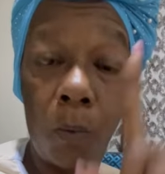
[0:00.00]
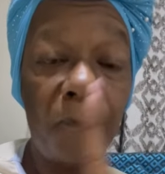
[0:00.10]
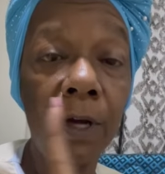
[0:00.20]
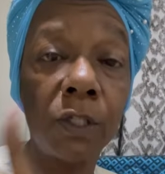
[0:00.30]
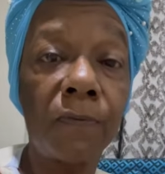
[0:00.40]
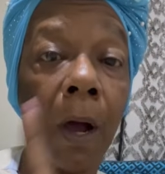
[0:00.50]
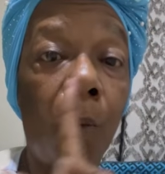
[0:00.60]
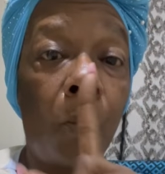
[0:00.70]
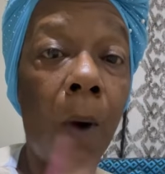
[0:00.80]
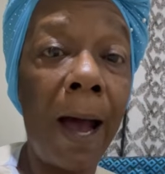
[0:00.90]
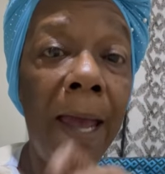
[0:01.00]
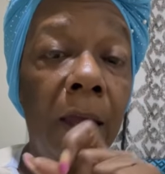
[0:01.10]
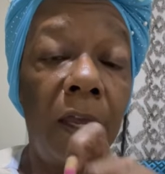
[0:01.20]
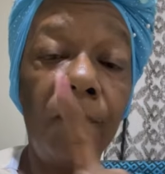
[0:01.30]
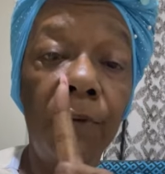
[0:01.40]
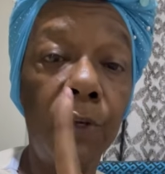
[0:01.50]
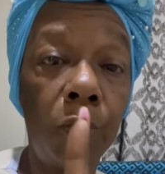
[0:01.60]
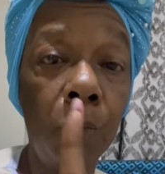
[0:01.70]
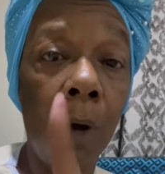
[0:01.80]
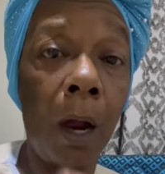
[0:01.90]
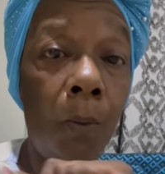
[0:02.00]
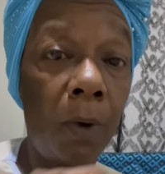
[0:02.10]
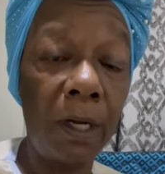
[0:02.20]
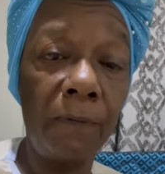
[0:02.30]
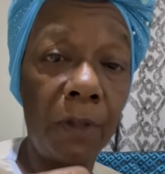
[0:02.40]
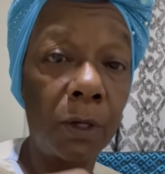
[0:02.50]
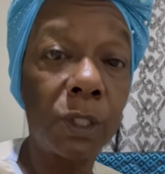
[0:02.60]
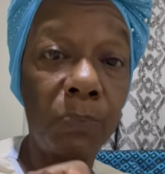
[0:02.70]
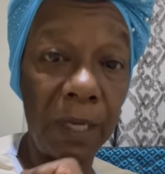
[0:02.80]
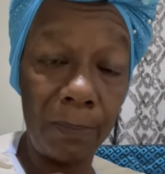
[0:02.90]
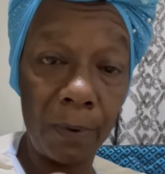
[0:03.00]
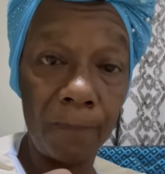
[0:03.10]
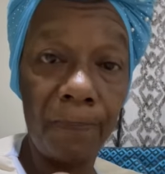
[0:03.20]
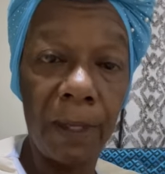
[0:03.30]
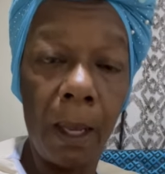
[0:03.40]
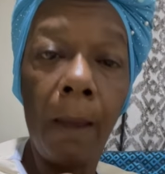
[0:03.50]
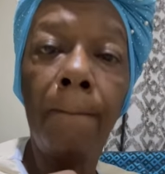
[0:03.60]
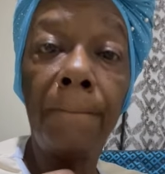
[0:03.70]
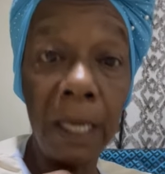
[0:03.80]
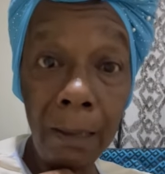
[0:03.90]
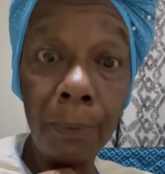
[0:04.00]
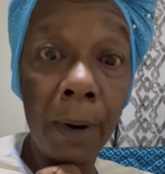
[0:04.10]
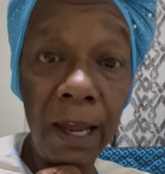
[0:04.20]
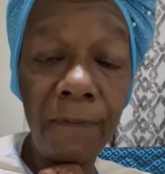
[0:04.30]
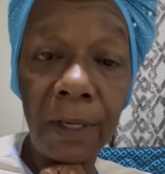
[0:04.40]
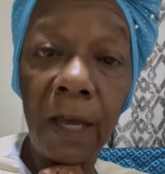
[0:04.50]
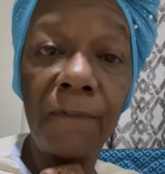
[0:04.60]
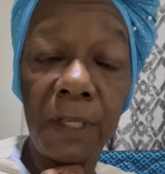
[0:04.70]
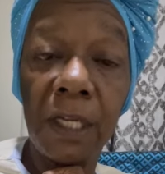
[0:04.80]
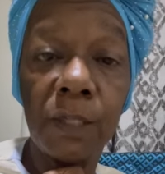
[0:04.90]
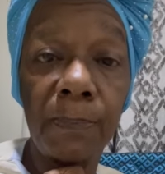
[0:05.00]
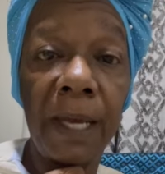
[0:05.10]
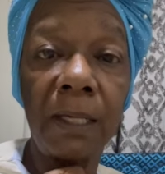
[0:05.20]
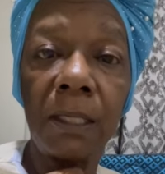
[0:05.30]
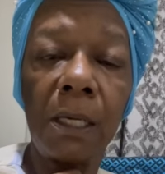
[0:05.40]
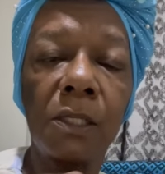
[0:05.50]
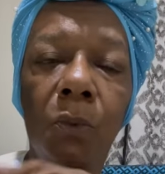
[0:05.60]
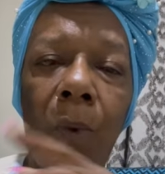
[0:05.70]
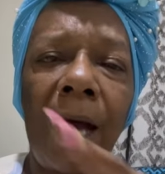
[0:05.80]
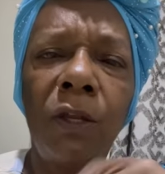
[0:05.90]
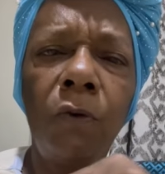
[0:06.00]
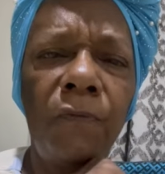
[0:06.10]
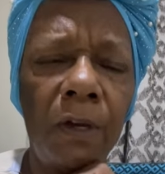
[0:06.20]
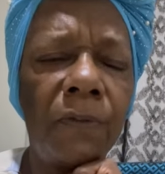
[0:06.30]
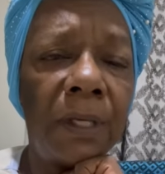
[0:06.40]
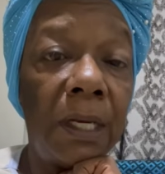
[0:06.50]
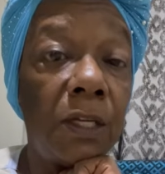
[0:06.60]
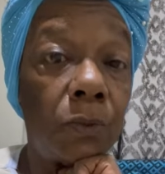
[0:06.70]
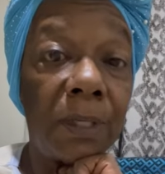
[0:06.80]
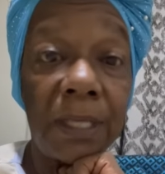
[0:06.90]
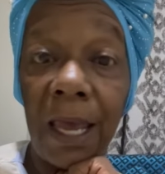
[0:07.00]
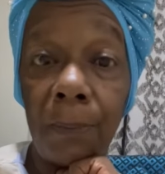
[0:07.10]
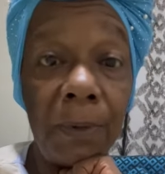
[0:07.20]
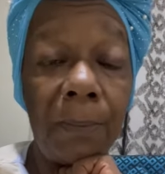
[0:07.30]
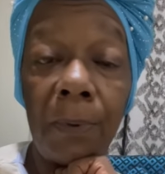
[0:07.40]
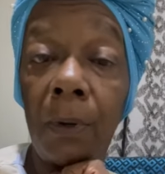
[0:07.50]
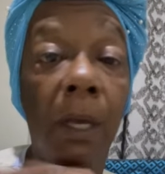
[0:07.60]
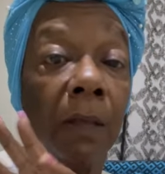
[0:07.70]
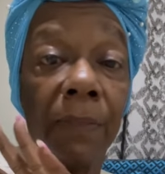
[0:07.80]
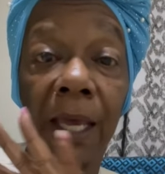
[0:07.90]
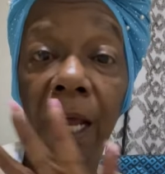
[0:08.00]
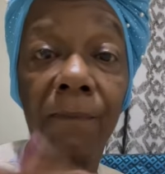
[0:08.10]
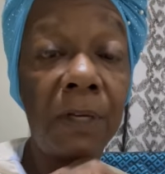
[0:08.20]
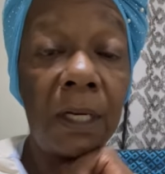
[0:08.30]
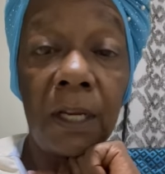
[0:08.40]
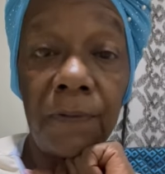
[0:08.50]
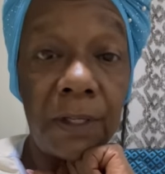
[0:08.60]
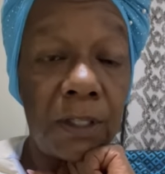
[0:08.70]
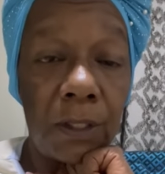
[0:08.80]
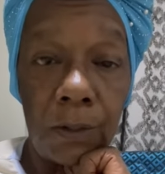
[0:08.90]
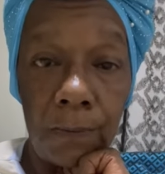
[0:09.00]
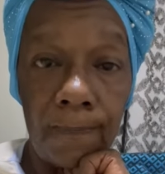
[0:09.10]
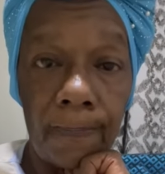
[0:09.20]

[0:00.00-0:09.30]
first of all, why, if you are one of those people, be brave enough to explain to us why you feel the need to attack people that have done nothing to you.